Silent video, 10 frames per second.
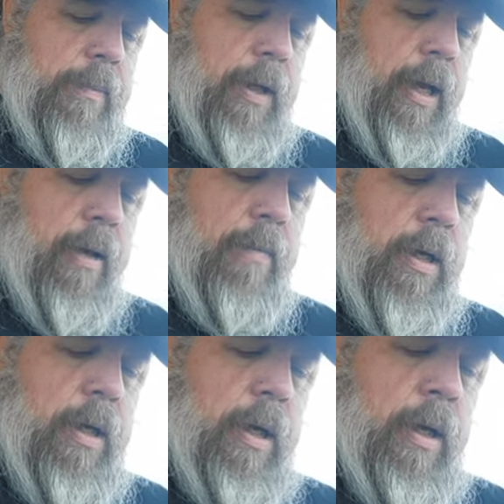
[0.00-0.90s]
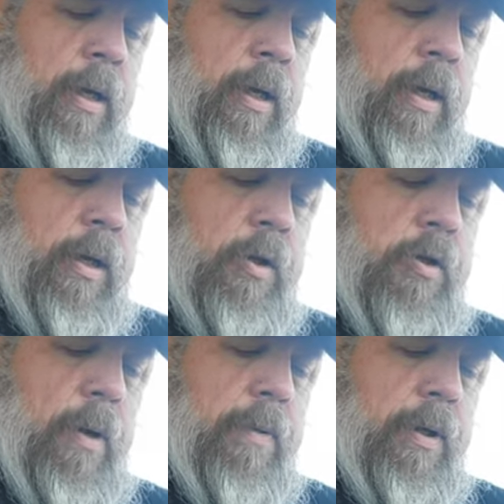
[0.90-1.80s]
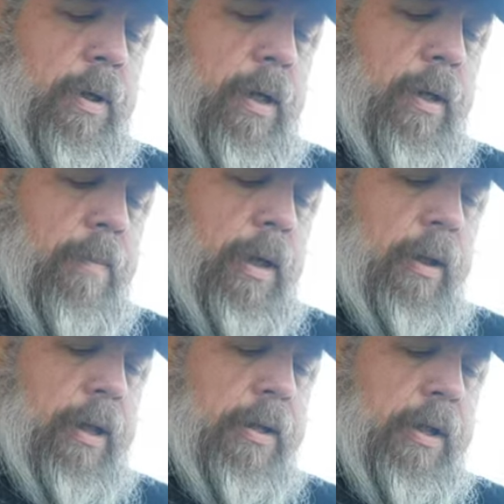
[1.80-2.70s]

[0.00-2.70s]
be damned. Trouble in the Middle East,